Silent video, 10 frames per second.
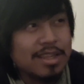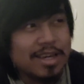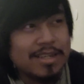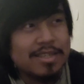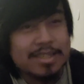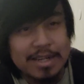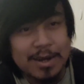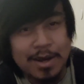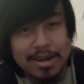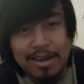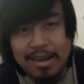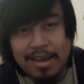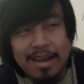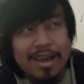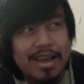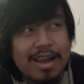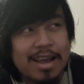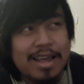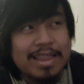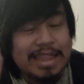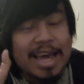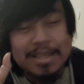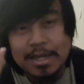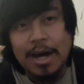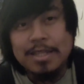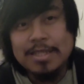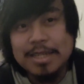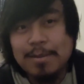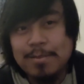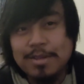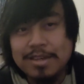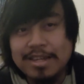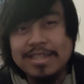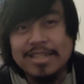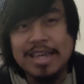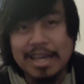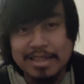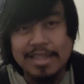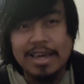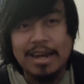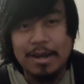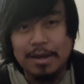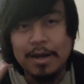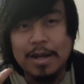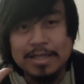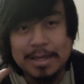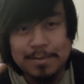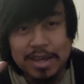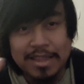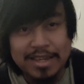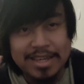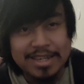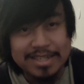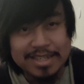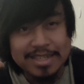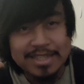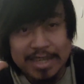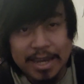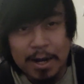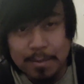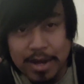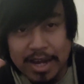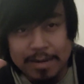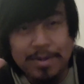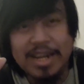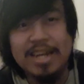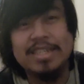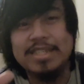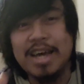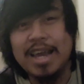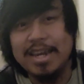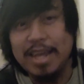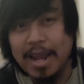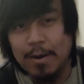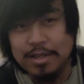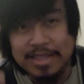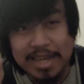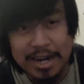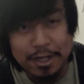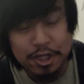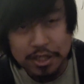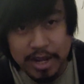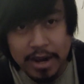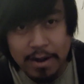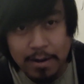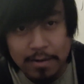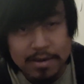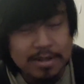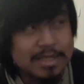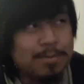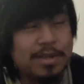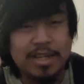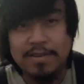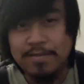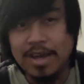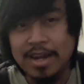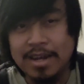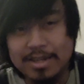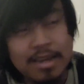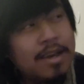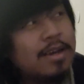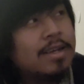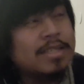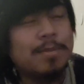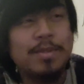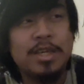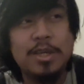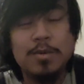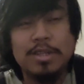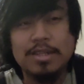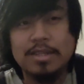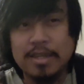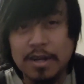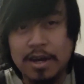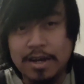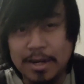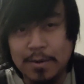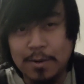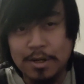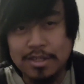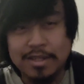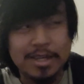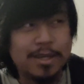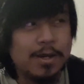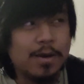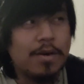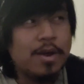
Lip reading: to like sit on, that concept is exactly that, a concept that like exists in our mind, but it is not inherent that a chair, something defined as something you can sit on in order to like,